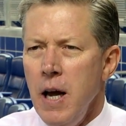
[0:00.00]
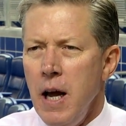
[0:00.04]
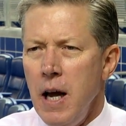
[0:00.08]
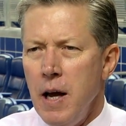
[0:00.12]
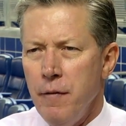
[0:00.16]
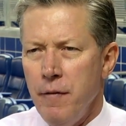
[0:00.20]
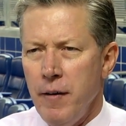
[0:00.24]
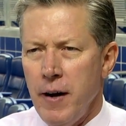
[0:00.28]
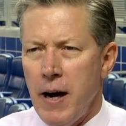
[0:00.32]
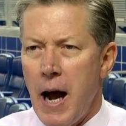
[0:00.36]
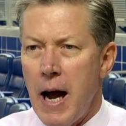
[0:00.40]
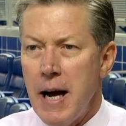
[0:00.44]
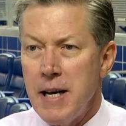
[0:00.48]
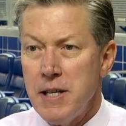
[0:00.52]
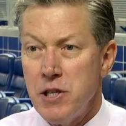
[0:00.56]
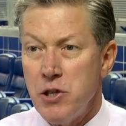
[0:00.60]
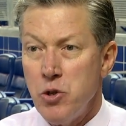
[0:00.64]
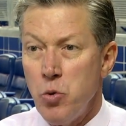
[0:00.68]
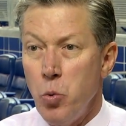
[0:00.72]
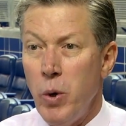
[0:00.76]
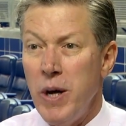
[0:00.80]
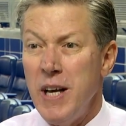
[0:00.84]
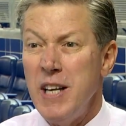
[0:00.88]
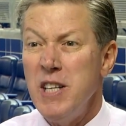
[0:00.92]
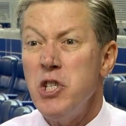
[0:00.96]
If a guy
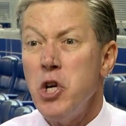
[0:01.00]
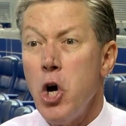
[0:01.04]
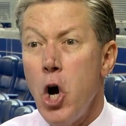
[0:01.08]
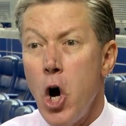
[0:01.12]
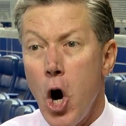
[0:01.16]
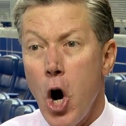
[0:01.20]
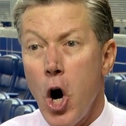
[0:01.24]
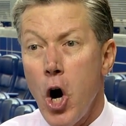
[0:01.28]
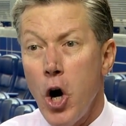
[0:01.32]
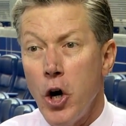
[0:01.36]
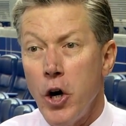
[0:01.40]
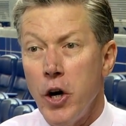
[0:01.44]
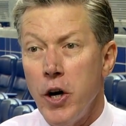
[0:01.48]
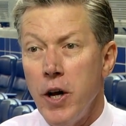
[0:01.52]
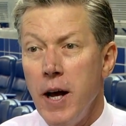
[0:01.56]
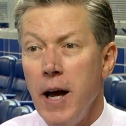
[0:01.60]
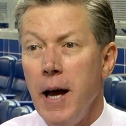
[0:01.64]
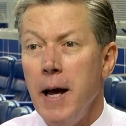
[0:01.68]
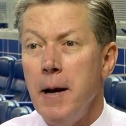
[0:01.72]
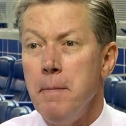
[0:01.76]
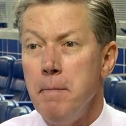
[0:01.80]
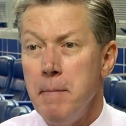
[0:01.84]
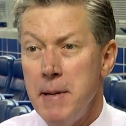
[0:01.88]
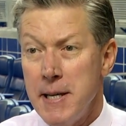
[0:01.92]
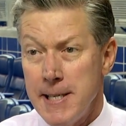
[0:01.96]
swings hard
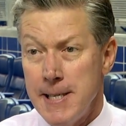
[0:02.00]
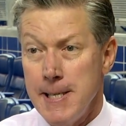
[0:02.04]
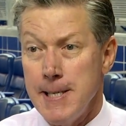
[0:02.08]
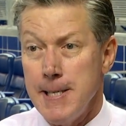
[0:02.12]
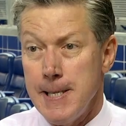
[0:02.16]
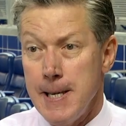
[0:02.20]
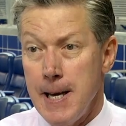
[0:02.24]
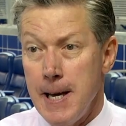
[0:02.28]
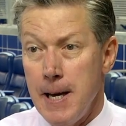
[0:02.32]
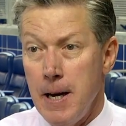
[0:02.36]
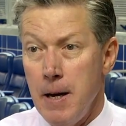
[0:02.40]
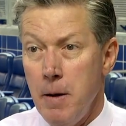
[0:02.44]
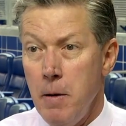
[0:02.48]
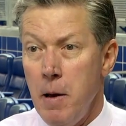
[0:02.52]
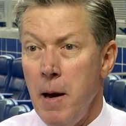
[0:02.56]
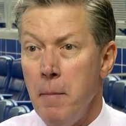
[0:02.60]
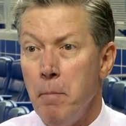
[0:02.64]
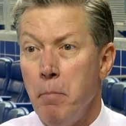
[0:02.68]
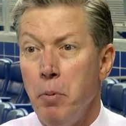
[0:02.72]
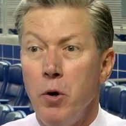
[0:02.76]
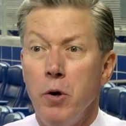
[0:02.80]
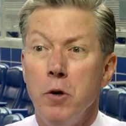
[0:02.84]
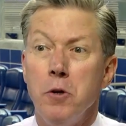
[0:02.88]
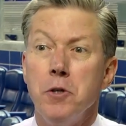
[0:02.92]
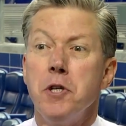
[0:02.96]
and misses it and
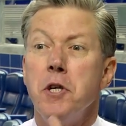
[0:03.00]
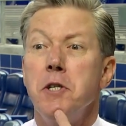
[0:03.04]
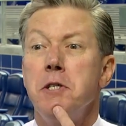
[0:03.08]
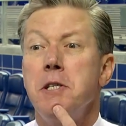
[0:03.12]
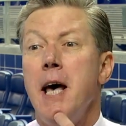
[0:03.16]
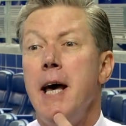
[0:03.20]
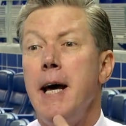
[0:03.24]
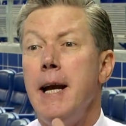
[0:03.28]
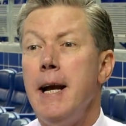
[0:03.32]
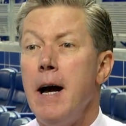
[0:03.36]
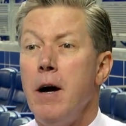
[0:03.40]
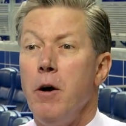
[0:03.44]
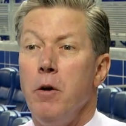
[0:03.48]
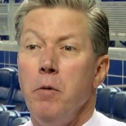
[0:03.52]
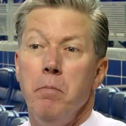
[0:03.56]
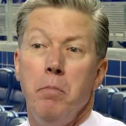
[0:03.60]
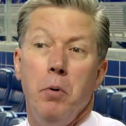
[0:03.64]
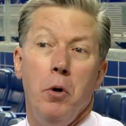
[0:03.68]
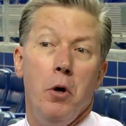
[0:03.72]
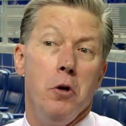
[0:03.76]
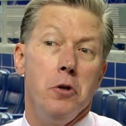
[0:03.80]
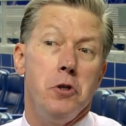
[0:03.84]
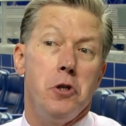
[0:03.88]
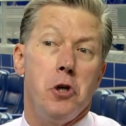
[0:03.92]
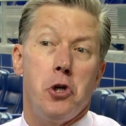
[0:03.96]
pulls his head out and
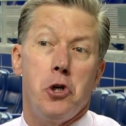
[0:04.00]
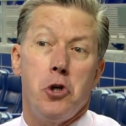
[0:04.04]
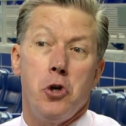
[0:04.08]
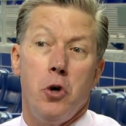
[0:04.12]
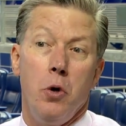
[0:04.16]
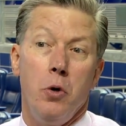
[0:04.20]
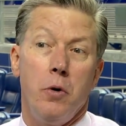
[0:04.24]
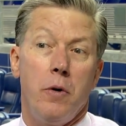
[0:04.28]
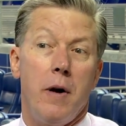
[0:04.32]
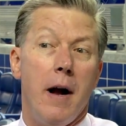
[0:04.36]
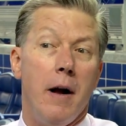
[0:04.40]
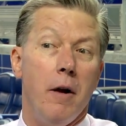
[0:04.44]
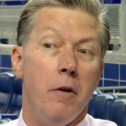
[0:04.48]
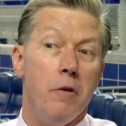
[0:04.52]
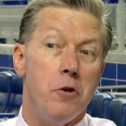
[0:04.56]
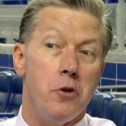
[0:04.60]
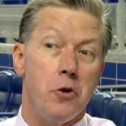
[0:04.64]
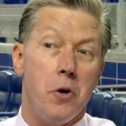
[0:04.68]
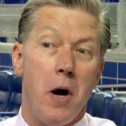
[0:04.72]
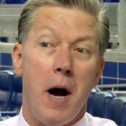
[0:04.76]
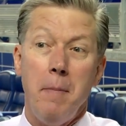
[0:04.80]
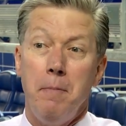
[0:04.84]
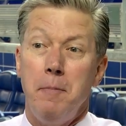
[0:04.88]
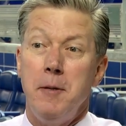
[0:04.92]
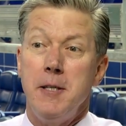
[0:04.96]
pulls his shoulder out and
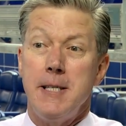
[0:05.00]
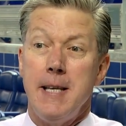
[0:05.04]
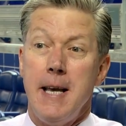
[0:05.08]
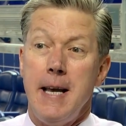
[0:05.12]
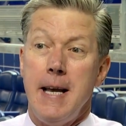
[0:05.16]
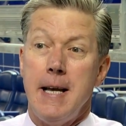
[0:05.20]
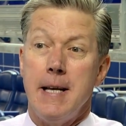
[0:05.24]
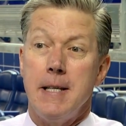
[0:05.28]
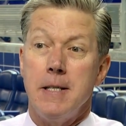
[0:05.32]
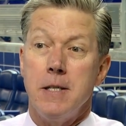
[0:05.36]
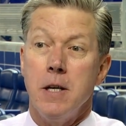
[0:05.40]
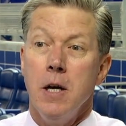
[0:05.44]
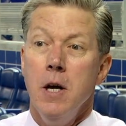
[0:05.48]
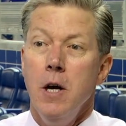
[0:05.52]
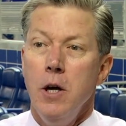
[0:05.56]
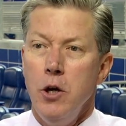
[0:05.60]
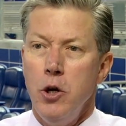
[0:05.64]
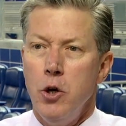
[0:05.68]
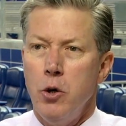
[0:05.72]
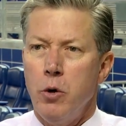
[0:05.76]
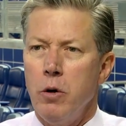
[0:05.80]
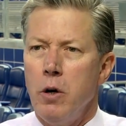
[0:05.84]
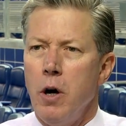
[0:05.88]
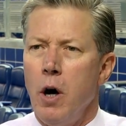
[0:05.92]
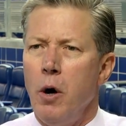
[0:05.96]
drops his hands,
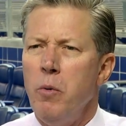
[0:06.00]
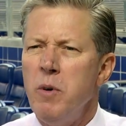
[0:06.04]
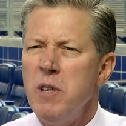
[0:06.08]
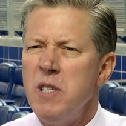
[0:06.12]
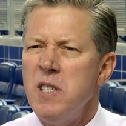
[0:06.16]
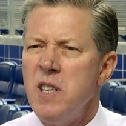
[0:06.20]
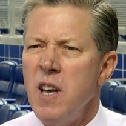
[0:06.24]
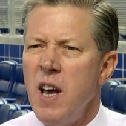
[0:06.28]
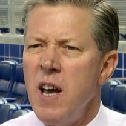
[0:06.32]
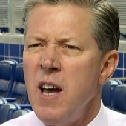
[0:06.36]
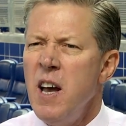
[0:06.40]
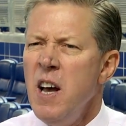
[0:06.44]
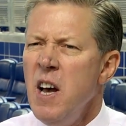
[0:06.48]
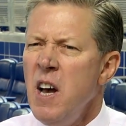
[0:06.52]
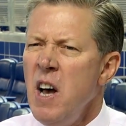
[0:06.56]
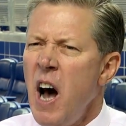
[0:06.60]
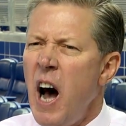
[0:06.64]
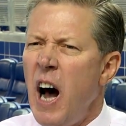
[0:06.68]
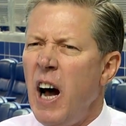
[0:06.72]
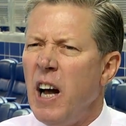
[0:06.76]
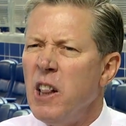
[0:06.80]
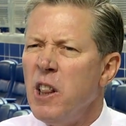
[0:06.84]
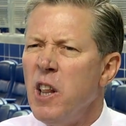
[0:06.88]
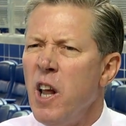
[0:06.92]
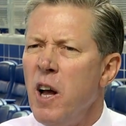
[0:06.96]
you can always say,
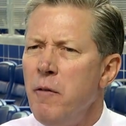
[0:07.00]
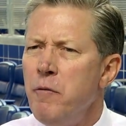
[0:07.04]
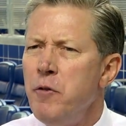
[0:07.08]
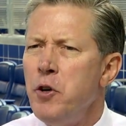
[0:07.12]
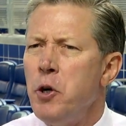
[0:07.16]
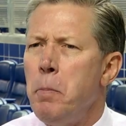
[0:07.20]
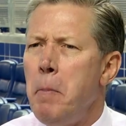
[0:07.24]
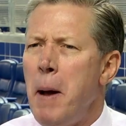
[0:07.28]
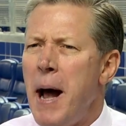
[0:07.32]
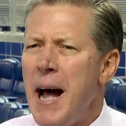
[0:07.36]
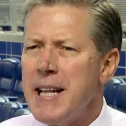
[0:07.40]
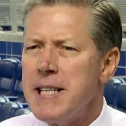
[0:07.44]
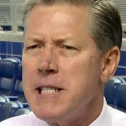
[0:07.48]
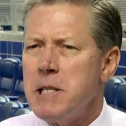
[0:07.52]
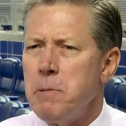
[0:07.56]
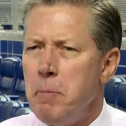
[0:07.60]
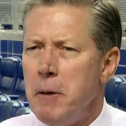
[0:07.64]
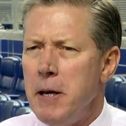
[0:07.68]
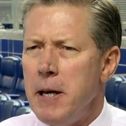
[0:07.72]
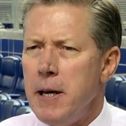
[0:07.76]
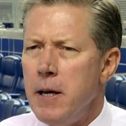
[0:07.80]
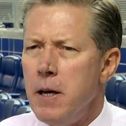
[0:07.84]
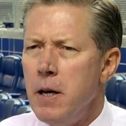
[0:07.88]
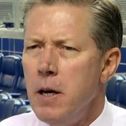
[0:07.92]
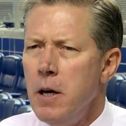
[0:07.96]
I love your bat
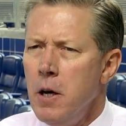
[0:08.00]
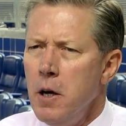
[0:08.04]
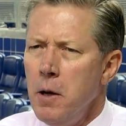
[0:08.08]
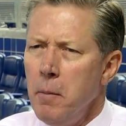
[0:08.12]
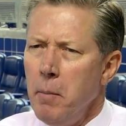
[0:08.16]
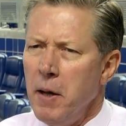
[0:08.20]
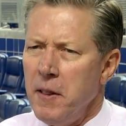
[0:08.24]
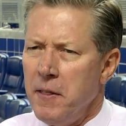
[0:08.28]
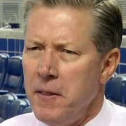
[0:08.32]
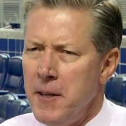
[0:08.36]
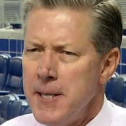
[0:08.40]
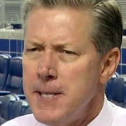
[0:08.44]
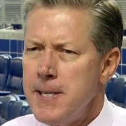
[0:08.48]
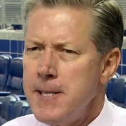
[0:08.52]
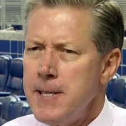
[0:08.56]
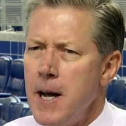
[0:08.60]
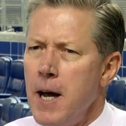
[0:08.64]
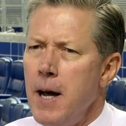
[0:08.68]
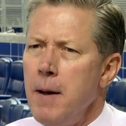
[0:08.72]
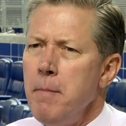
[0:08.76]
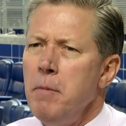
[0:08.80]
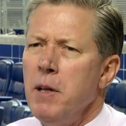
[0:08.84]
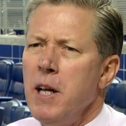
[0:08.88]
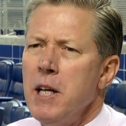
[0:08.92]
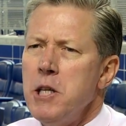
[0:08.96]
speed, but this
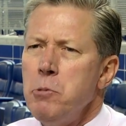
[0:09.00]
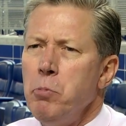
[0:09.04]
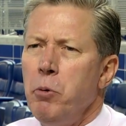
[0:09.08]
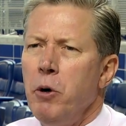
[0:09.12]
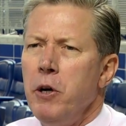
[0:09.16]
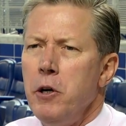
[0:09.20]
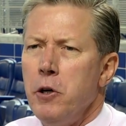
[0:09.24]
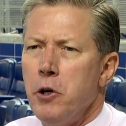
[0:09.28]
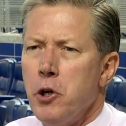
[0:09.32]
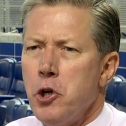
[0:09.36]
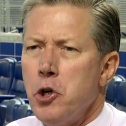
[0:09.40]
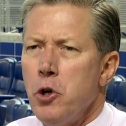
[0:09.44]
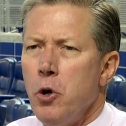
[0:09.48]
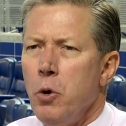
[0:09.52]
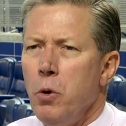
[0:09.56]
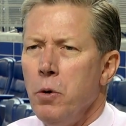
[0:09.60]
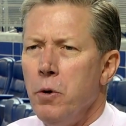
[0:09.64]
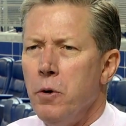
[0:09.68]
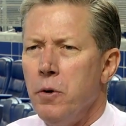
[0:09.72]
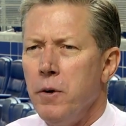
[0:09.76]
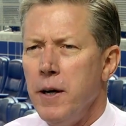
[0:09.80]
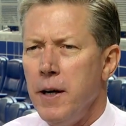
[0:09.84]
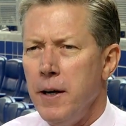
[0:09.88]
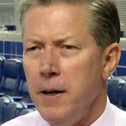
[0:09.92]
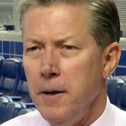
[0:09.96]
time let's put your
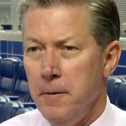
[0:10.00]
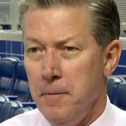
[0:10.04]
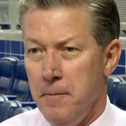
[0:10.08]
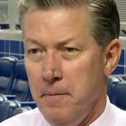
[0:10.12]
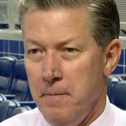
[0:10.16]
shoulder in.